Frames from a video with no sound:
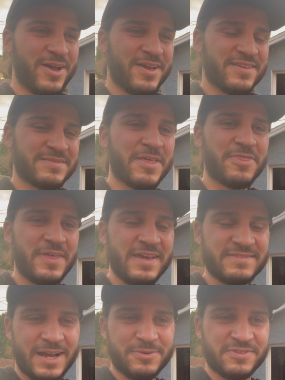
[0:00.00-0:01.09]
Some of the
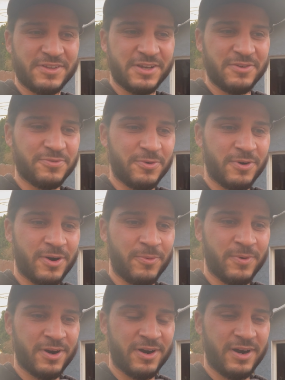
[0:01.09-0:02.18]
things that I was looking for
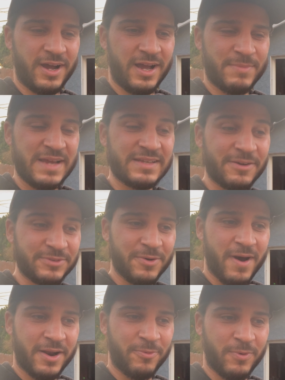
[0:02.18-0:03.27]
were, I definitely
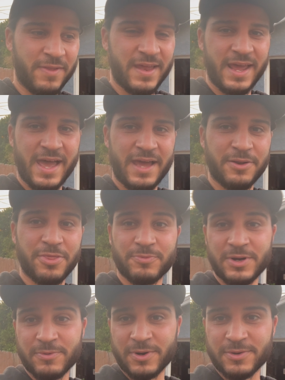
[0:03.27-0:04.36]
wanted one that had
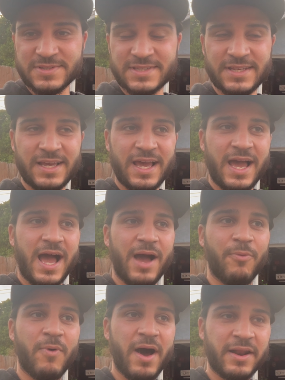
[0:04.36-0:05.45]
3 rows. I
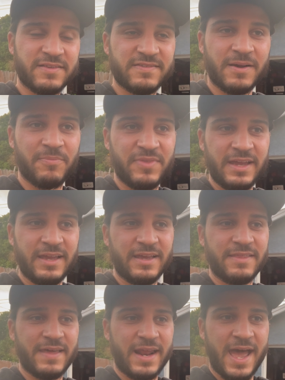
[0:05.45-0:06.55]
wanted something
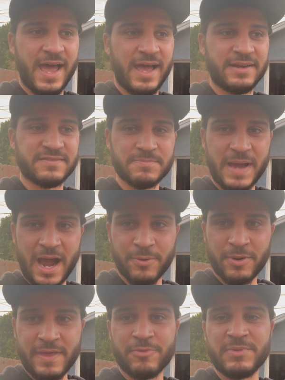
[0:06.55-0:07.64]
that had some
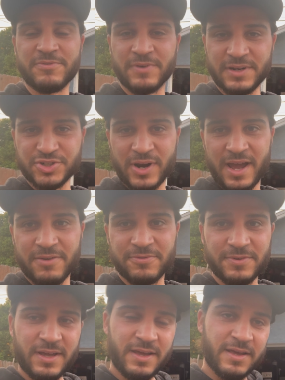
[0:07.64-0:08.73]
power that would be fun to
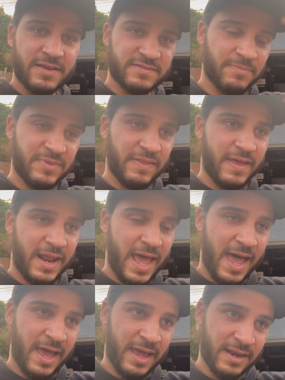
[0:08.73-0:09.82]
drive, something that
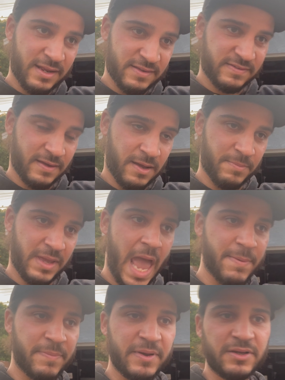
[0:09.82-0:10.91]
had some
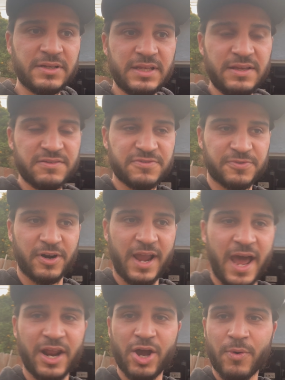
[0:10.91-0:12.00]
capabilities for
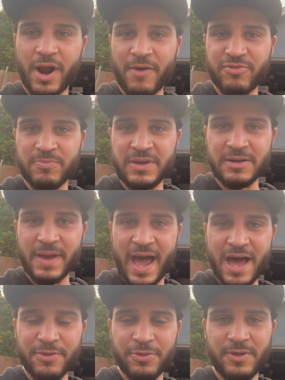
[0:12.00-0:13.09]
kind of going off the beaten
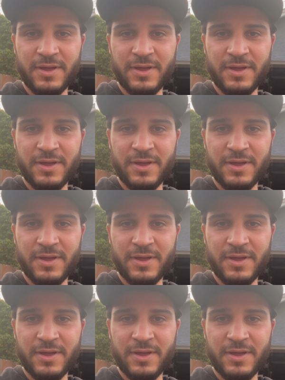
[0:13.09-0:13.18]
path